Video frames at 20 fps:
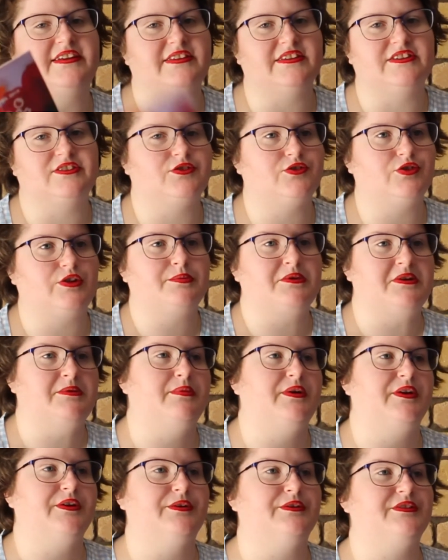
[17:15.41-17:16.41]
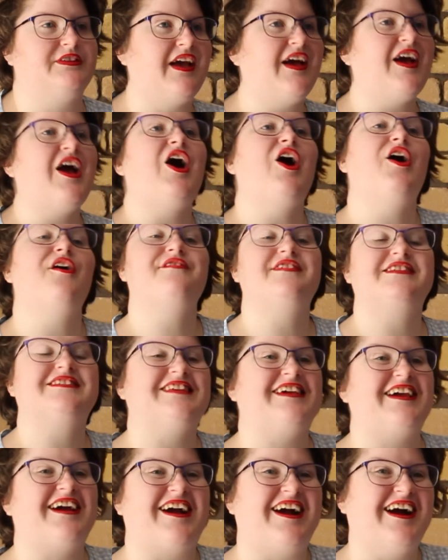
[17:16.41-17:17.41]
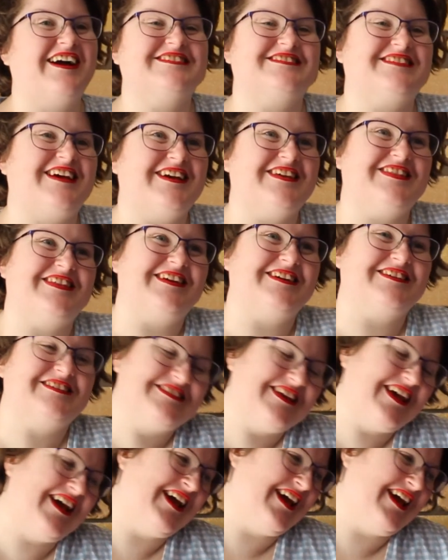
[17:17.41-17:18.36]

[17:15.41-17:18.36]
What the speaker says: the description because obviously I can't say things.